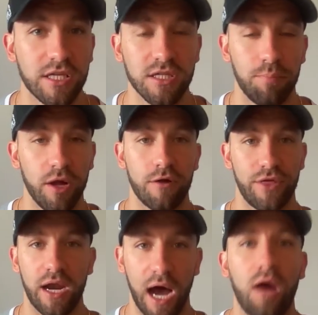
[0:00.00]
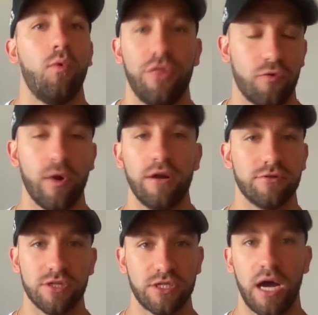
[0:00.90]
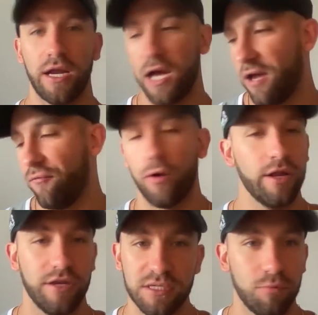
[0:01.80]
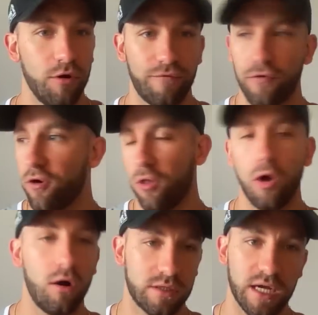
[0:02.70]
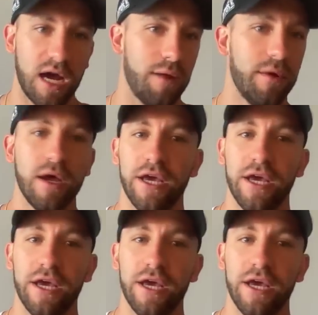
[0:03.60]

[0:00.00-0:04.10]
is the player that I want the Raiders to sign. I have wanted this move for a long time.